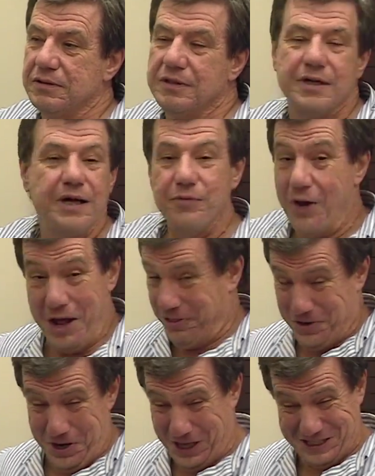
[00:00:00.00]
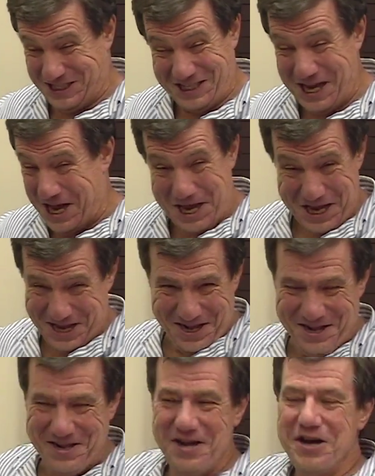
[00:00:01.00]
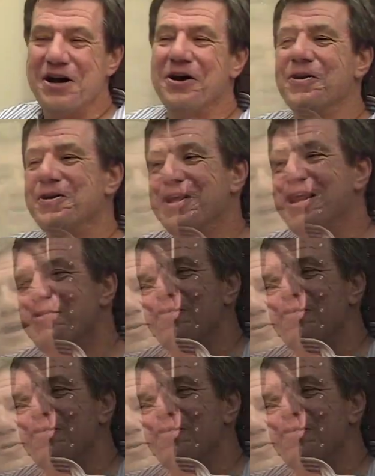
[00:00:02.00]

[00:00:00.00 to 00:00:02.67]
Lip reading: that I'd rather not say, or that I'd